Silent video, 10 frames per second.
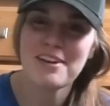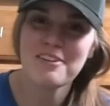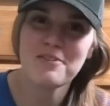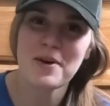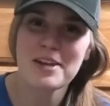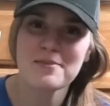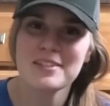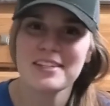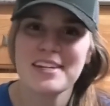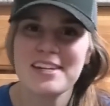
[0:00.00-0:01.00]
Hey everybody,
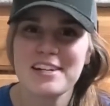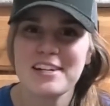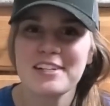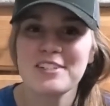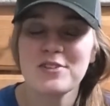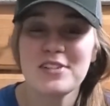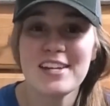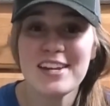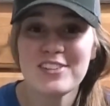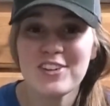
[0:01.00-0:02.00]
Miss Lane here. So
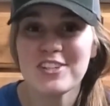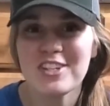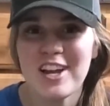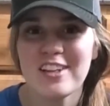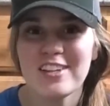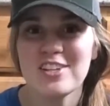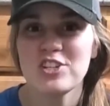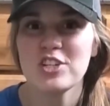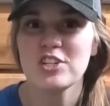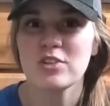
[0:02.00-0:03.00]
today's art
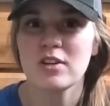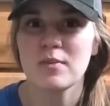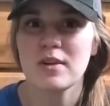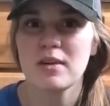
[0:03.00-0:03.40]
challenge is going